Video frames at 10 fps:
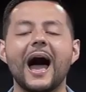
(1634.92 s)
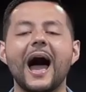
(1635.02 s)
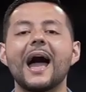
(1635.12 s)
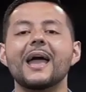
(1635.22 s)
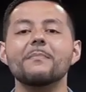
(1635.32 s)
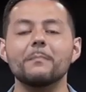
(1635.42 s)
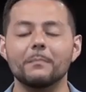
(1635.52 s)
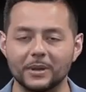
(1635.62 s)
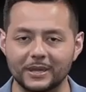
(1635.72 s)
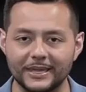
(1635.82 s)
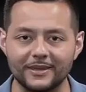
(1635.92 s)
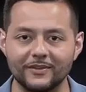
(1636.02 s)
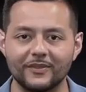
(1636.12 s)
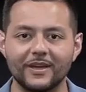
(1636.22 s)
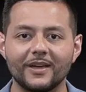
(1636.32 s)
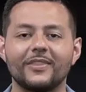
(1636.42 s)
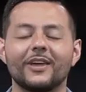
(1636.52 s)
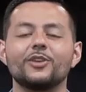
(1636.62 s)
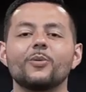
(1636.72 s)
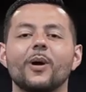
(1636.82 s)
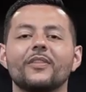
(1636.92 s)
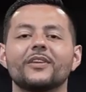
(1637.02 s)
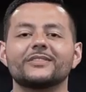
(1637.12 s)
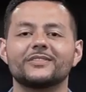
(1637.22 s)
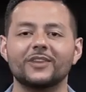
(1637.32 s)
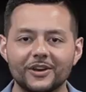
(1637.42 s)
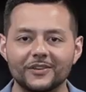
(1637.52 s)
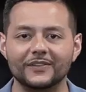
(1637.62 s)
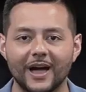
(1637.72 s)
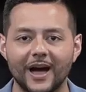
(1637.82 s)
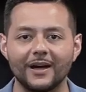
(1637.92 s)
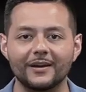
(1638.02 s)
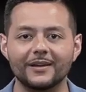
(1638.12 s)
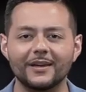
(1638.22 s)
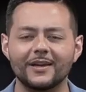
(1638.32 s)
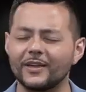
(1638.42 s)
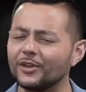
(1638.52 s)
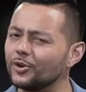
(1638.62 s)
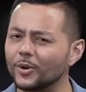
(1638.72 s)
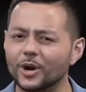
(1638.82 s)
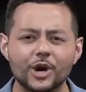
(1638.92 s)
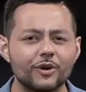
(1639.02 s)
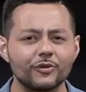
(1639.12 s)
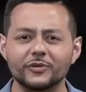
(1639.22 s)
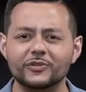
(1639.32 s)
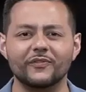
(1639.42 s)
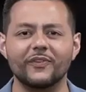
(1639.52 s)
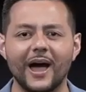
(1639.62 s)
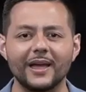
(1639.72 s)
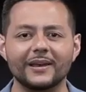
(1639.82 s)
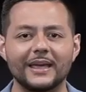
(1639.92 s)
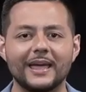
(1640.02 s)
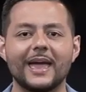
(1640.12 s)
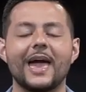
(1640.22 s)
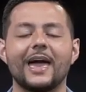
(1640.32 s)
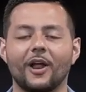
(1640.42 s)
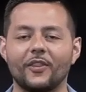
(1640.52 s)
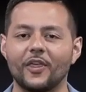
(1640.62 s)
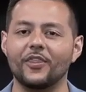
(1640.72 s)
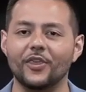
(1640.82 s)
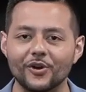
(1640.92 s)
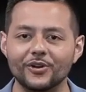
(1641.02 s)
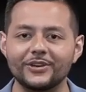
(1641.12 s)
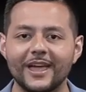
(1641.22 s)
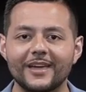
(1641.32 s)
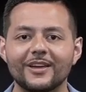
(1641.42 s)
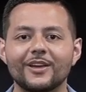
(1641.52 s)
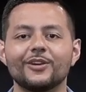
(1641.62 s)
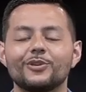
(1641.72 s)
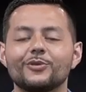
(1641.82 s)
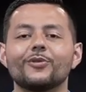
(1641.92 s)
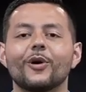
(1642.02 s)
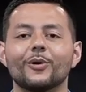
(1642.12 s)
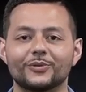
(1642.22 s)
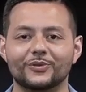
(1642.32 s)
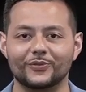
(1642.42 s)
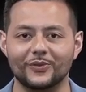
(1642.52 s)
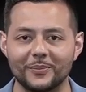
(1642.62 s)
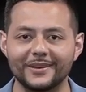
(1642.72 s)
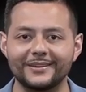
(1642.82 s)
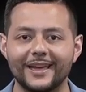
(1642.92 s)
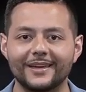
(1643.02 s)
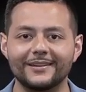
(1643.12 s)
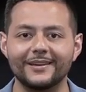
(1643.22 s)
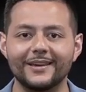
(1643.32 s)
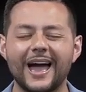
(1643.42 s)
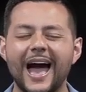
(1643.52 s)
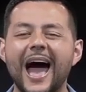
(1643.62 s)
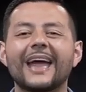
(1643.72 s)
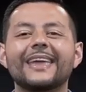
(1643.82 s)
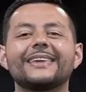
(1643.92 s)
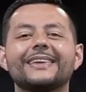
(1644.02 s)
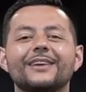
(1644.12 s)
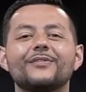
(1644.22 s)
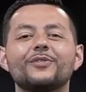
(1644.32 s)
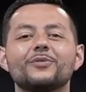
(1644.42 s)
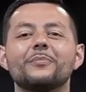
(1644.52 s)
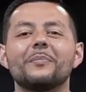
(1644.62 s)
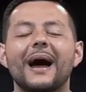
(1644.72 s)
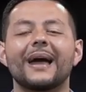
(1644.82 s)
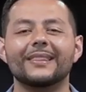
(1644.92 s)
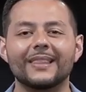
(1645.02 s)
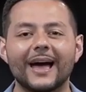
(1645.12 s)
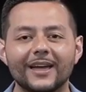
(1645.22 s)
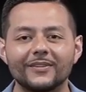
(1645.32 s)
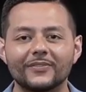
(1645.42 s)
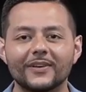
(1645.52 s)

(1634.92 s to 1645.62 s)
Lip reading: I believe that you are the Son of God, that you were crucified, and on the third day, you rose from the dead. I give you my life.